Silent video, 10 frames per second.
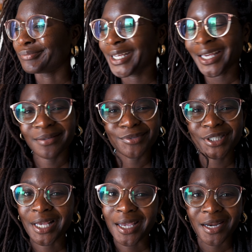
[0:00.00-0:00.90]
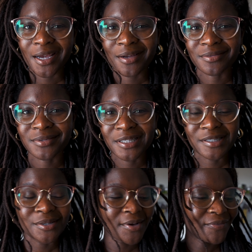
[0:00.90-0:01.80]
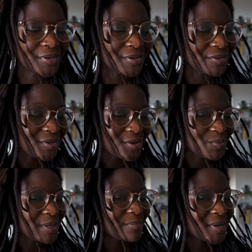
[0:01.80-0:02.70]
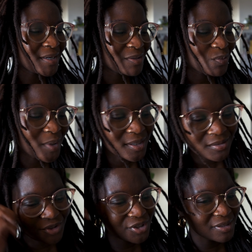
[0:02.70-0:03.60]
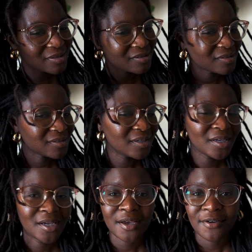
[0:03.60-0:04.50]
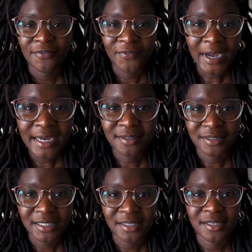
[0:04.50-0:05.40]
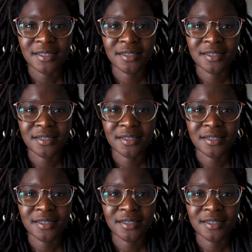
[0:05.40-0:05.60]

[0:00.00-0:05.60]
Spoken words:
But yeah, I'm just hanging out. And so I figured, you know what? Might as well just finally